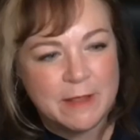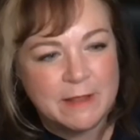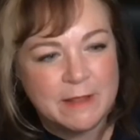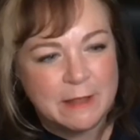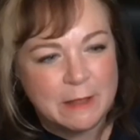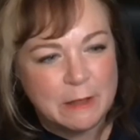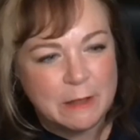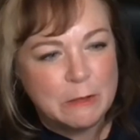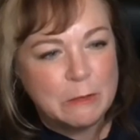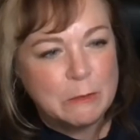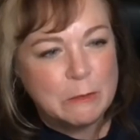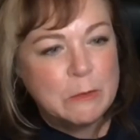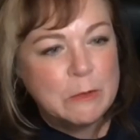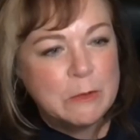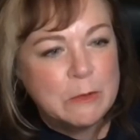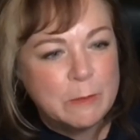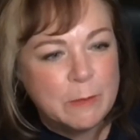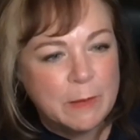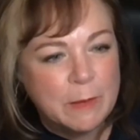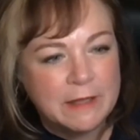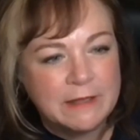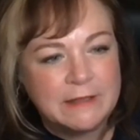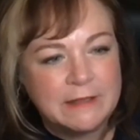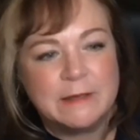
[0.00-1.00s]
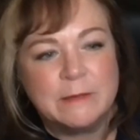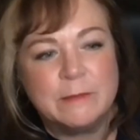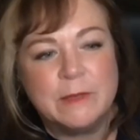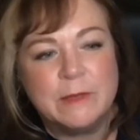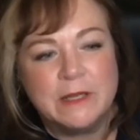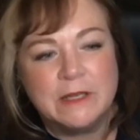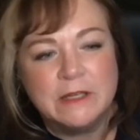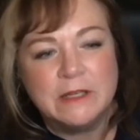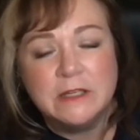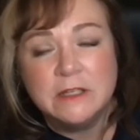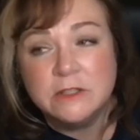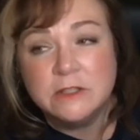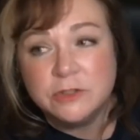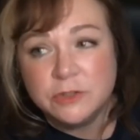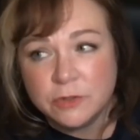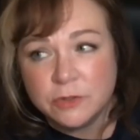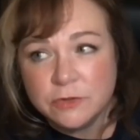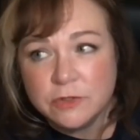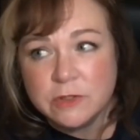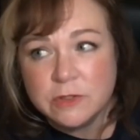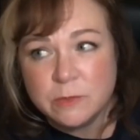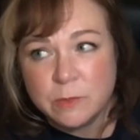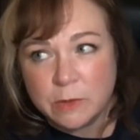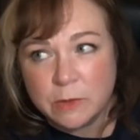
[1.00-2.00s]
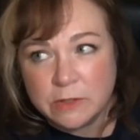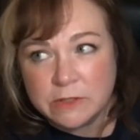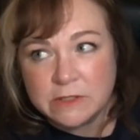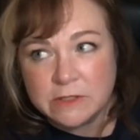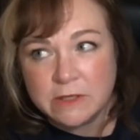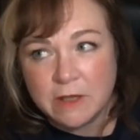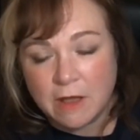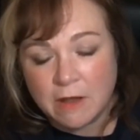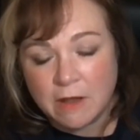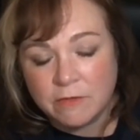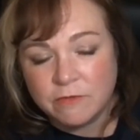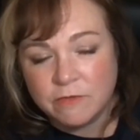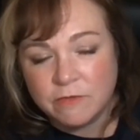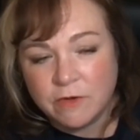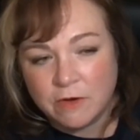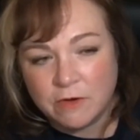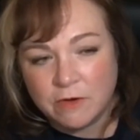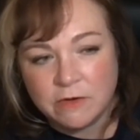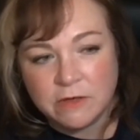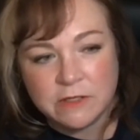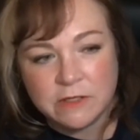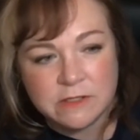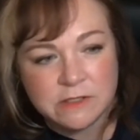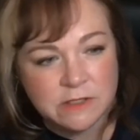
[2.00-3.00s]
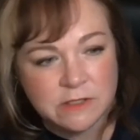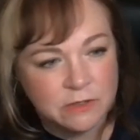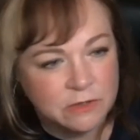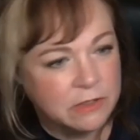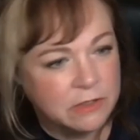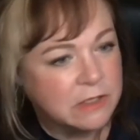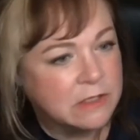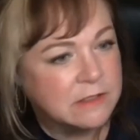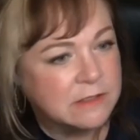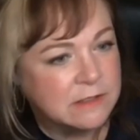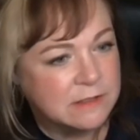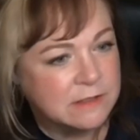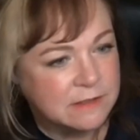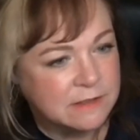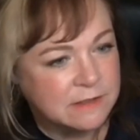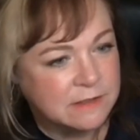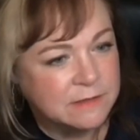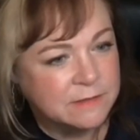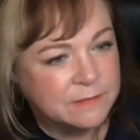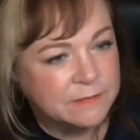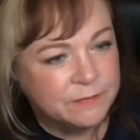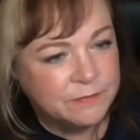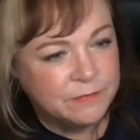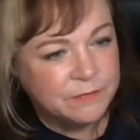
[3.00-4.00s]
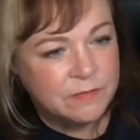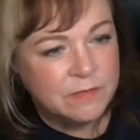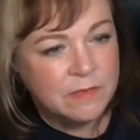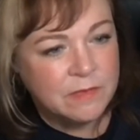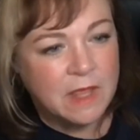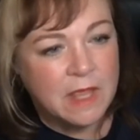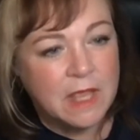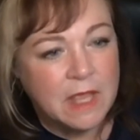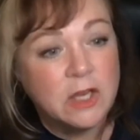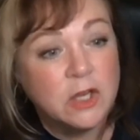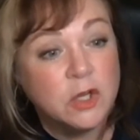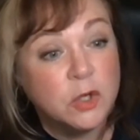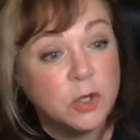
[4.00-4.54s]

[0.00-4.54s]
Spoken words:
and then through the pandemic, children's books got very serious in a